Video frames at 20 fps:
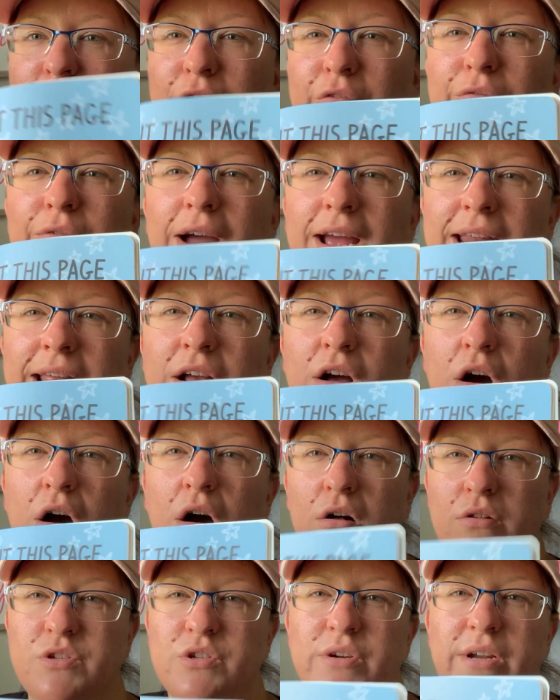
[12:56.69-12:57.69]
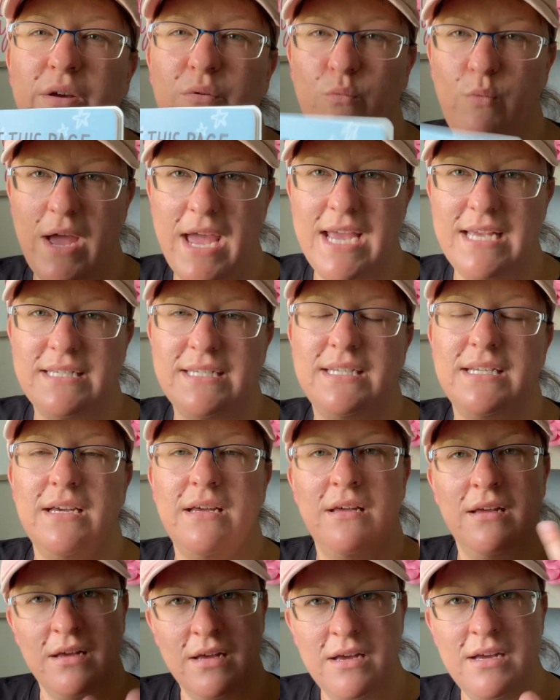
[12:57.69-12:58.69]
They're finding alternate ways
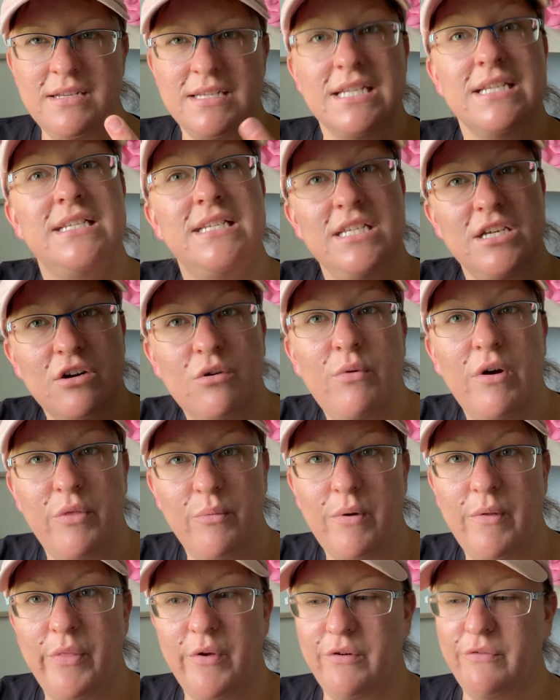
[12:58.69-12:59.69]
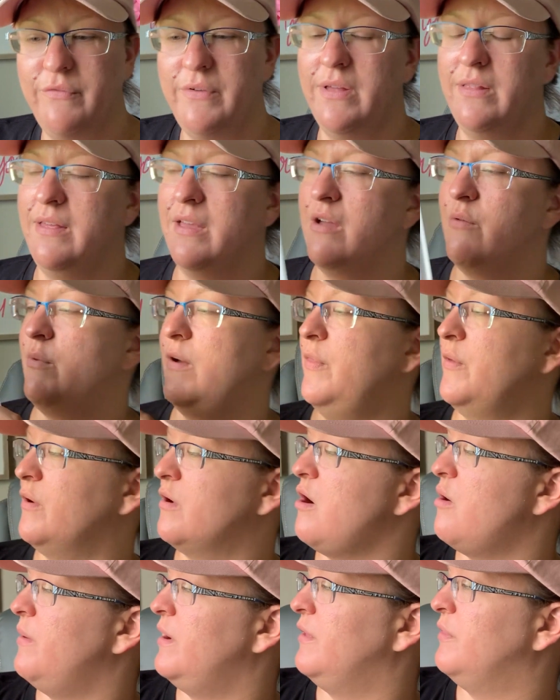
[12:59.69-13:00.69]
to deal with what they're feeling and what they're
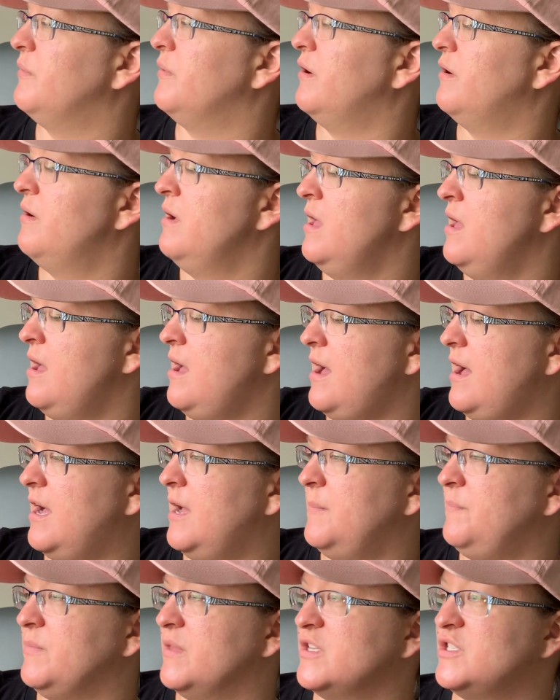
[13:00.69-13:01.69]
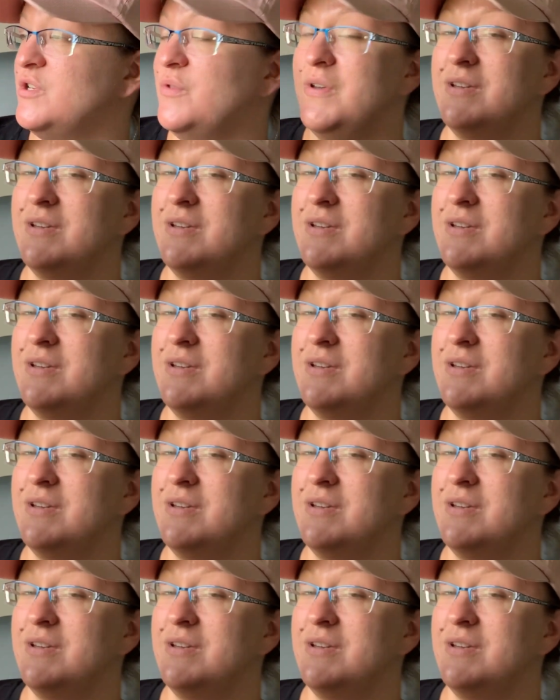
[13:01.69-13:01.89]
going through. So